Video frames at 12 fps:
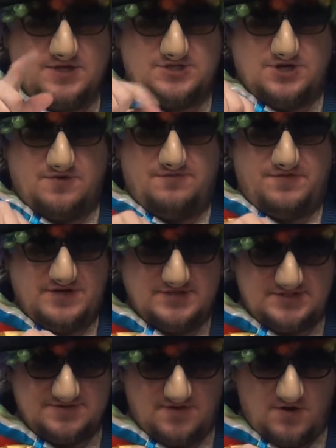so
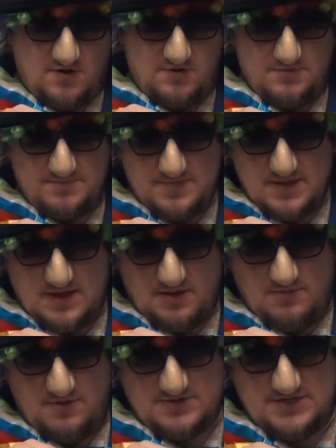first of all,
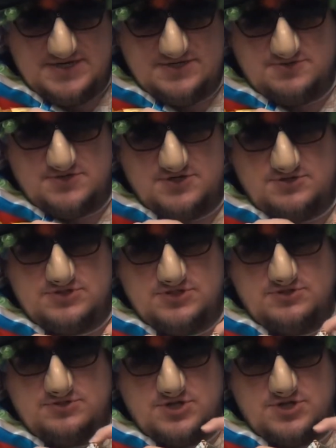I want to introduce you